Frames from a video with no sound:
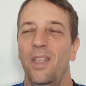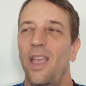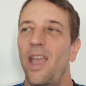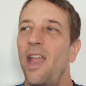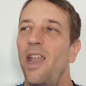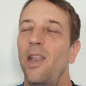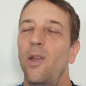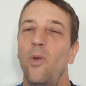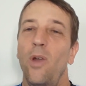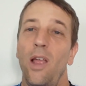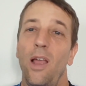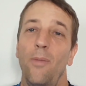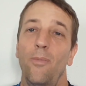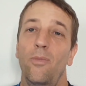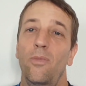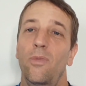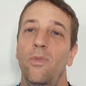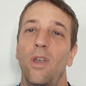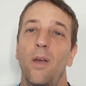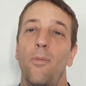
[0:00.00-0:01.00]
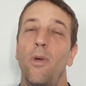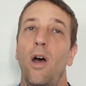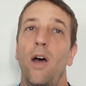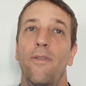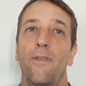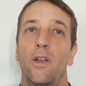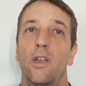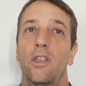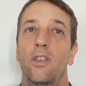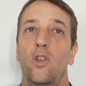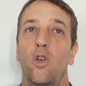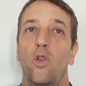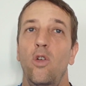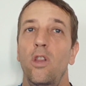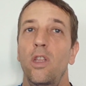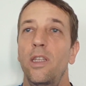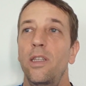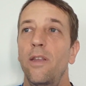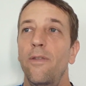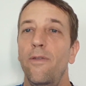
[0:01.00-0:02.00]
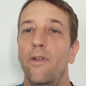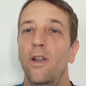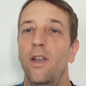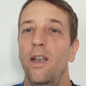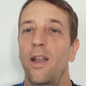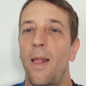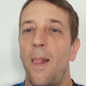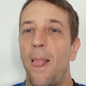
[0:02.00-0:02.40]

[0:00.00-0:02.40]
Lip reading: Anyway, I'm off on a totally different.